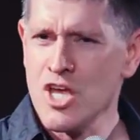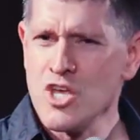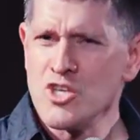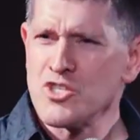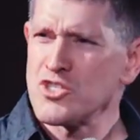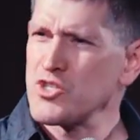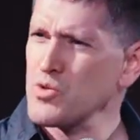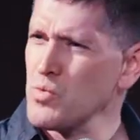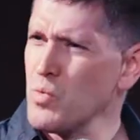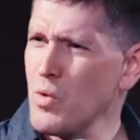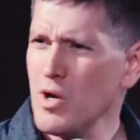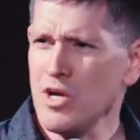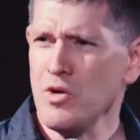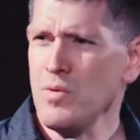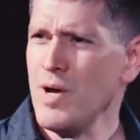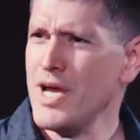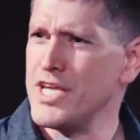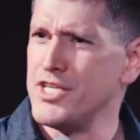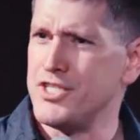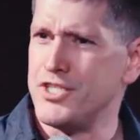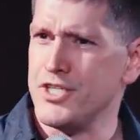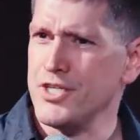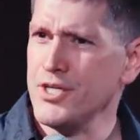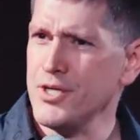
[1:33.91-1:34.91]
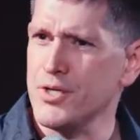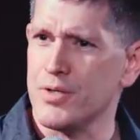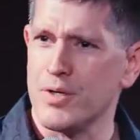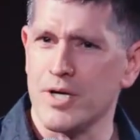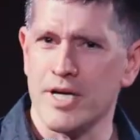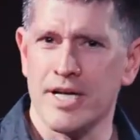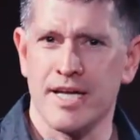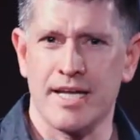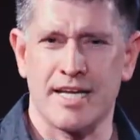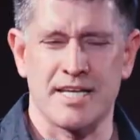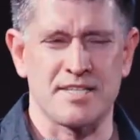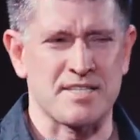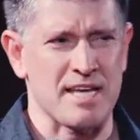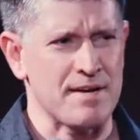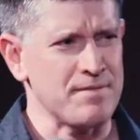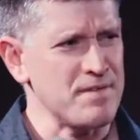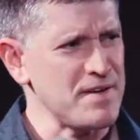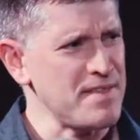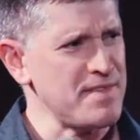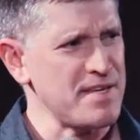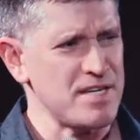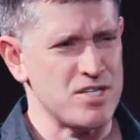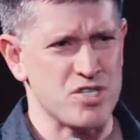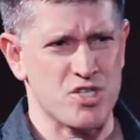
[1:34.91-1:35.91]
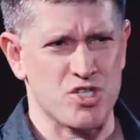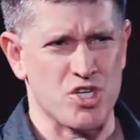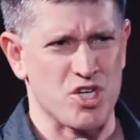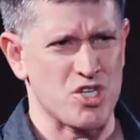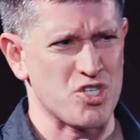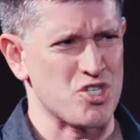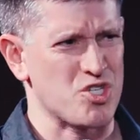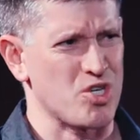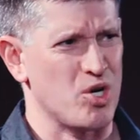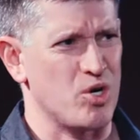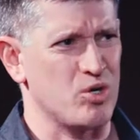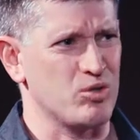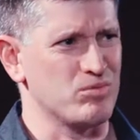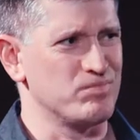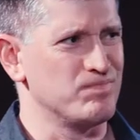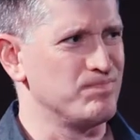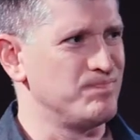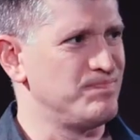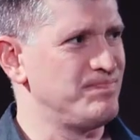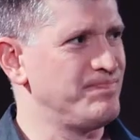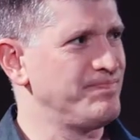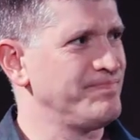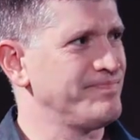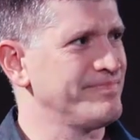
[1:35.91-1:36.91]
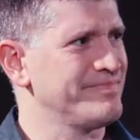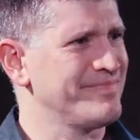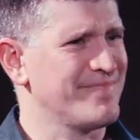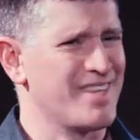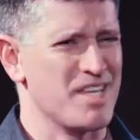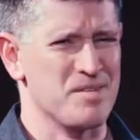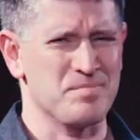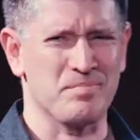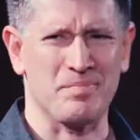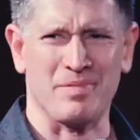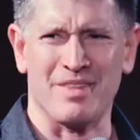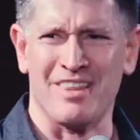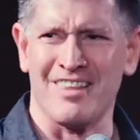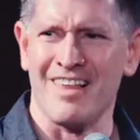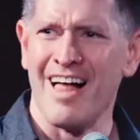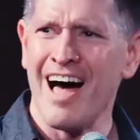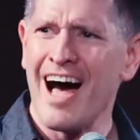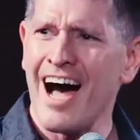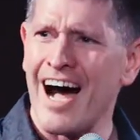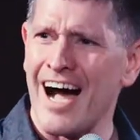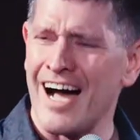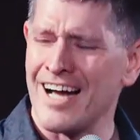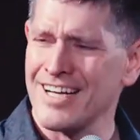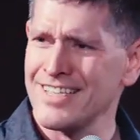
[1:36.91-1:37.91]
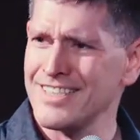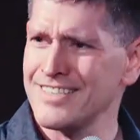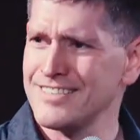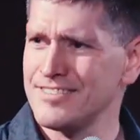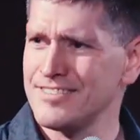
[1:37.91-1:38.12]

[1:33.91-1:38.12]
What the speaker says: So what do I do? Because everything is just so blah.